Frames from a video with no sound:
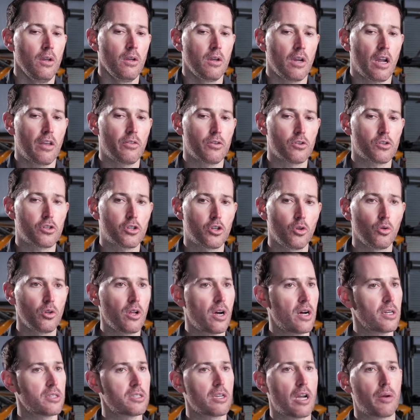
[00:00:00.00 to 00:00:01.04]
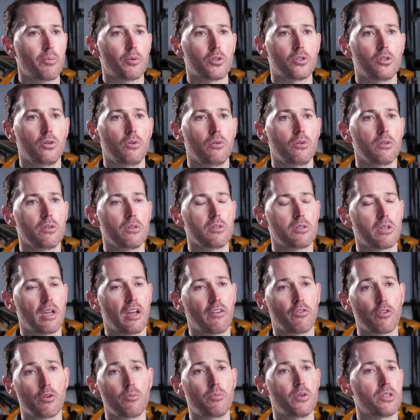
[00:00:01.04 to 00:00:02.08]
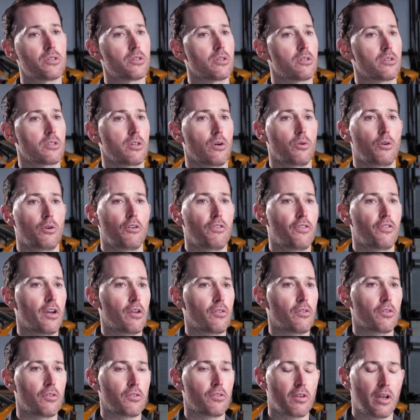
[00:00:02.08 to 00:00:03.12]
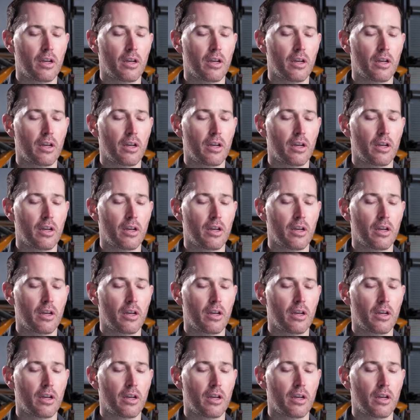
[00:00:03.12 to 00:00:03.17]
And there's 2 lost opportunities every business owner faces.